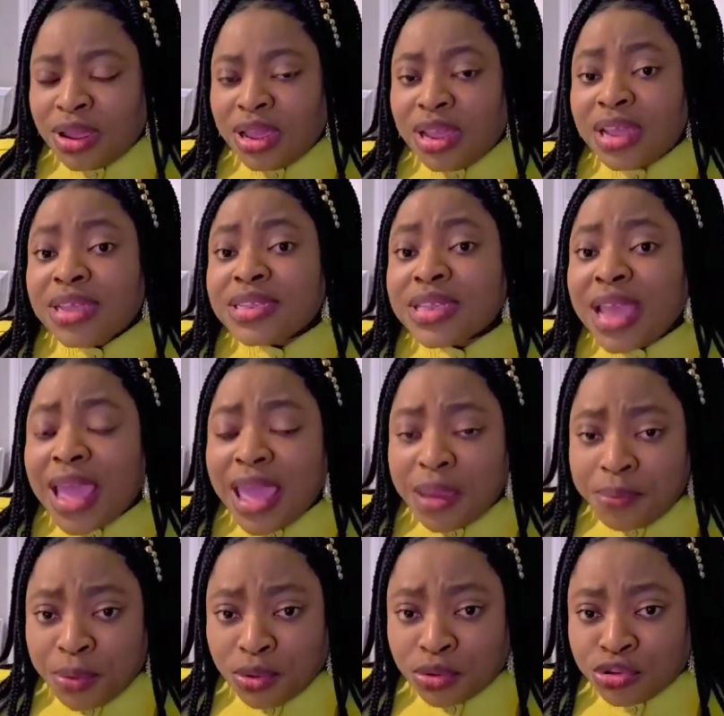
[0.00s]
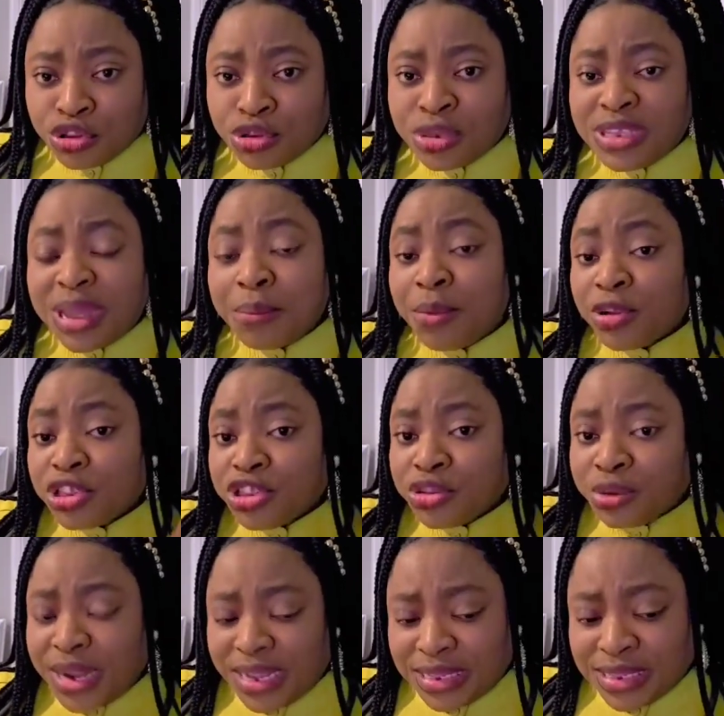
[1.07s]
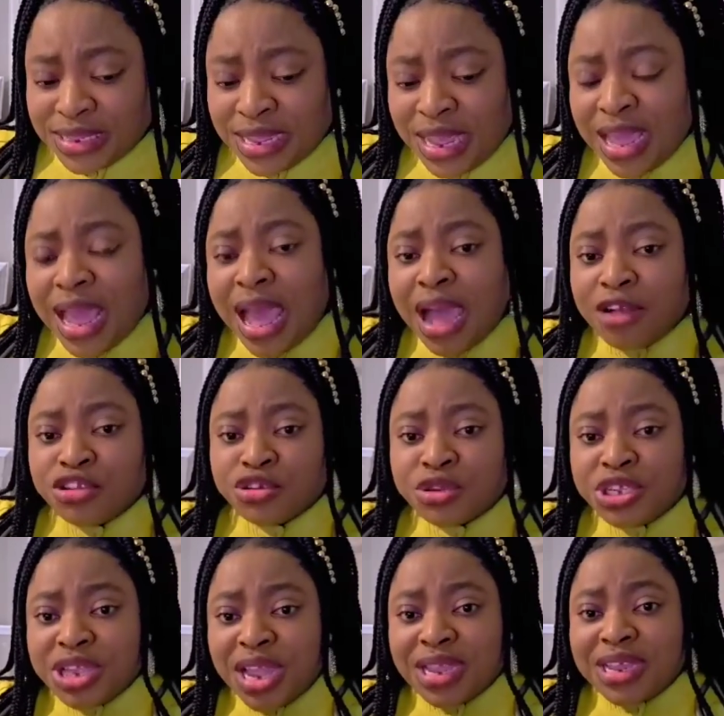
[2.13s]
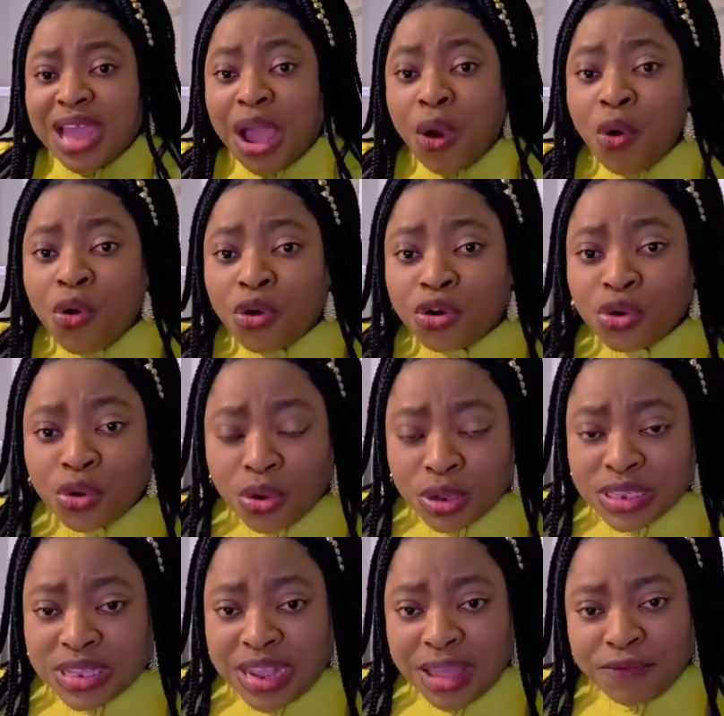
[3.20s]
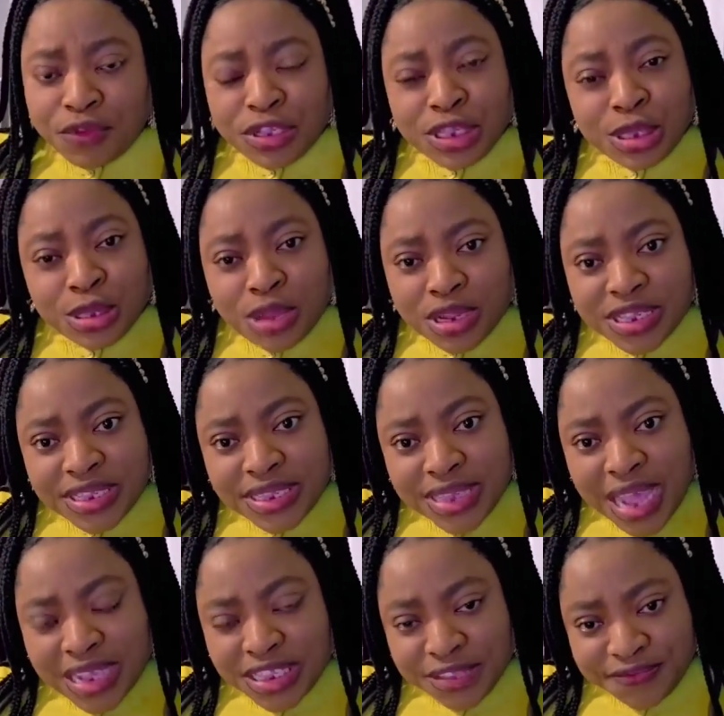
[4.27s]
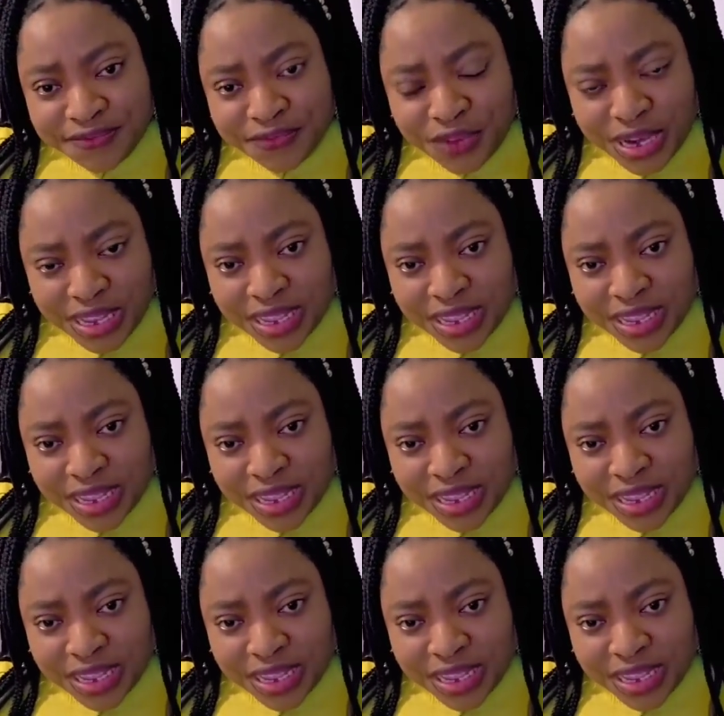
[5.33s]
is able to demonstrate how to check their own glucose levels successfully,